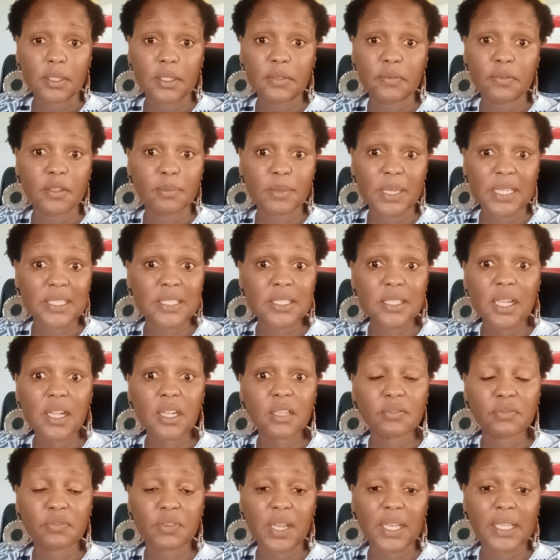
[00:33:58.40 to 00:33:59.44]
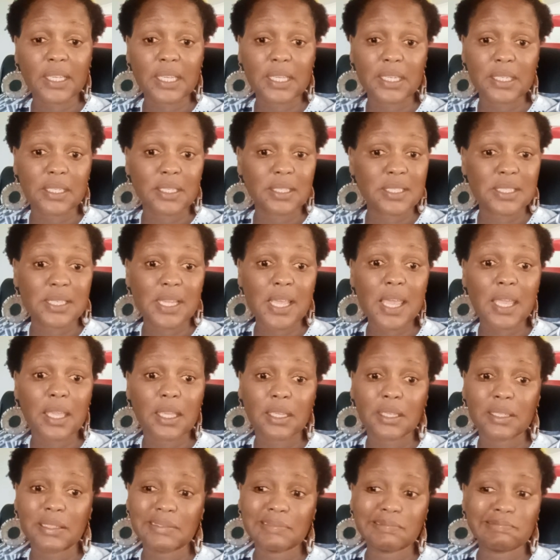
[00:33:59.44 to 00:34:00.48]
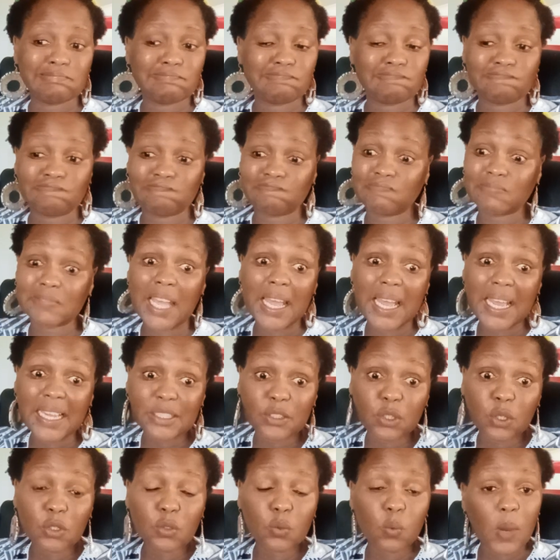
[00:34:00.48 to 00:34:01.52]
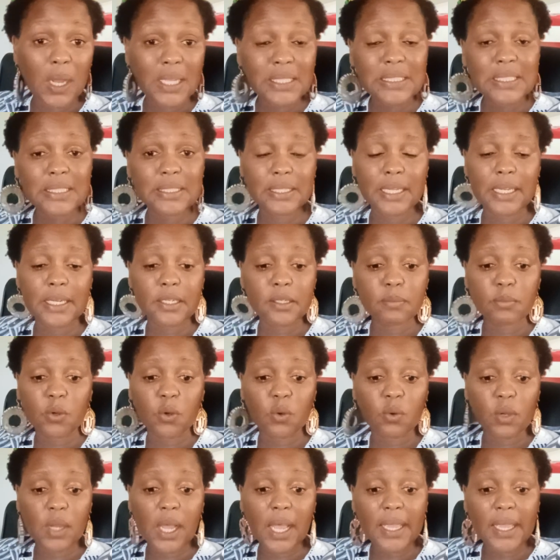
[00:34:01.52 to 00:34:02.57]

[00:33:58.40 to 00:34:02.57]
even myself, I can say, I don't want it anymore.